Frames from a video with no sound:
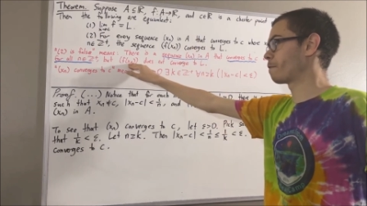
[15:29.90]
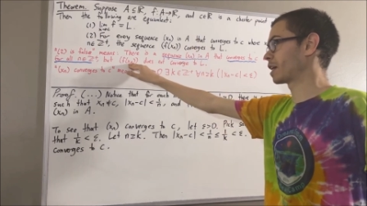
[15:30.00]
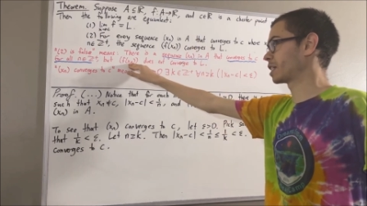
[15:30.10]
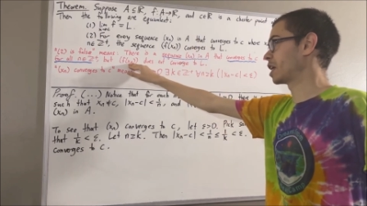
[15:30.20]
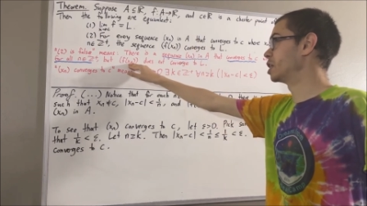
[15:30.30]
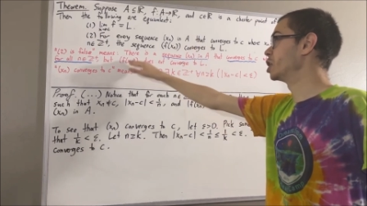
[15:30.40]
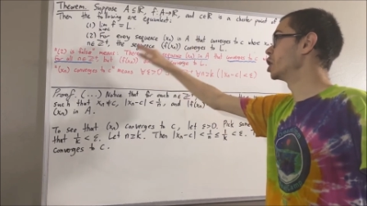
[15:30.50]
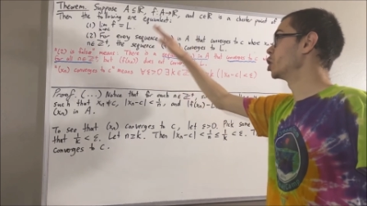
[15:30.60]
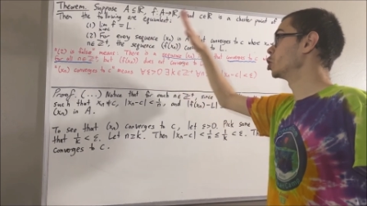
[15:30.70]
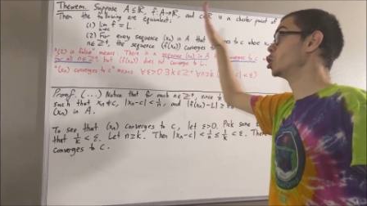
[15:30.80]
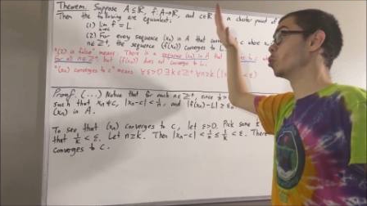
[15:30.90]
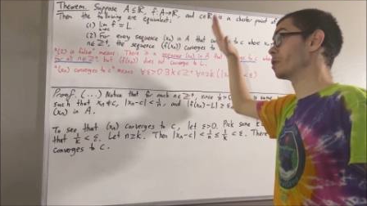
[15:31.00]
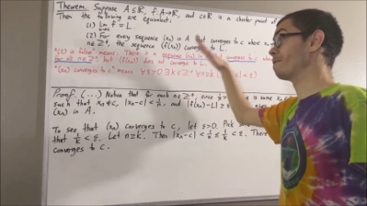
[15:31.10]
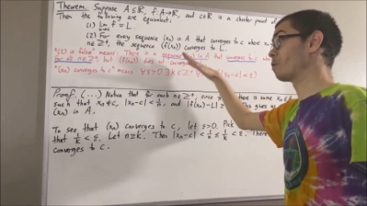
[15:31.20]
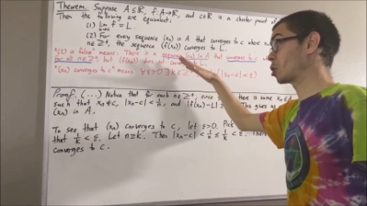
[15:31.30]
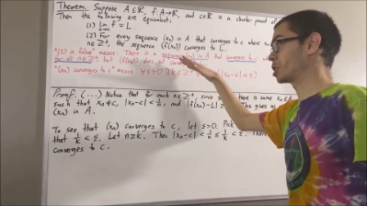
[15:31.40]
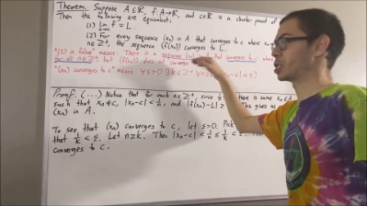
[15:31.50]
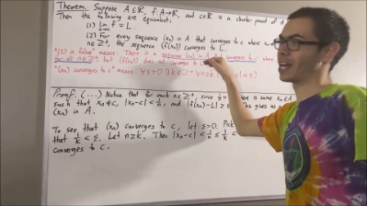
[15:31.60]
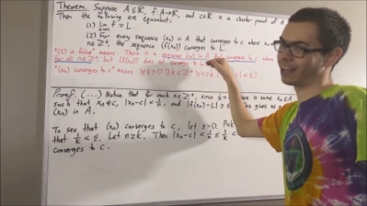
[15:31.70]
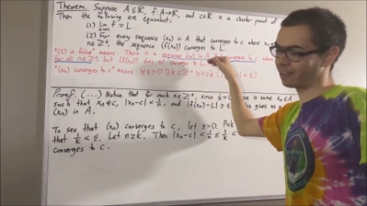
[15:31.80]
xn to converge
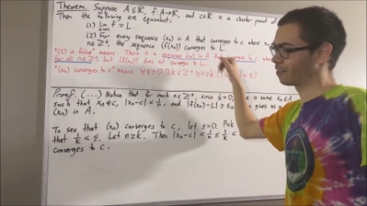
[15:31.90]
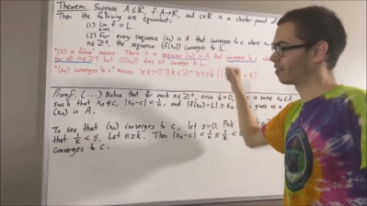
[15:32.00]
to L.